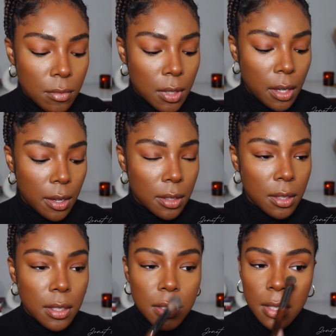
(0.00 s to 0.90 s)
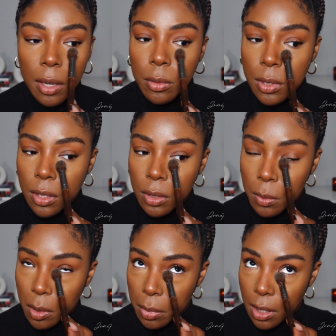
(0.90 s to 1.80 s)
Yeah, this is that routine you want
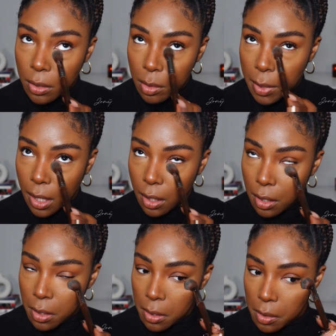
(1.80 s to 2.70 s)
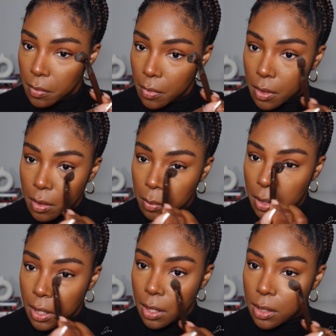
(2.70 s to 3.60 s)
to pull out your bag.
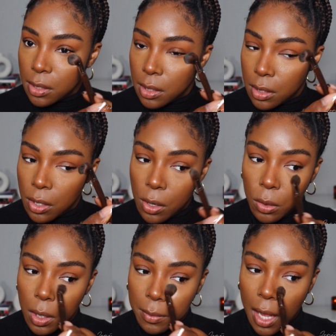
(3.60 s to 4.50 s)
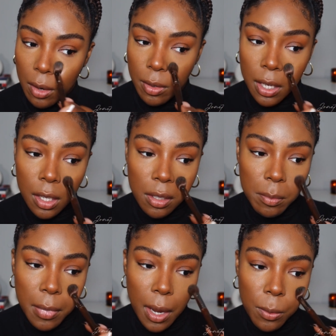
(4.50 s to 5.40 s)
Because no, I'm not ready,
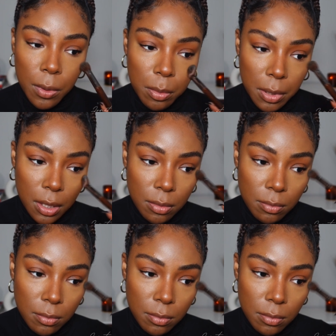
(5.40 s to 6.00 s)
but I will be.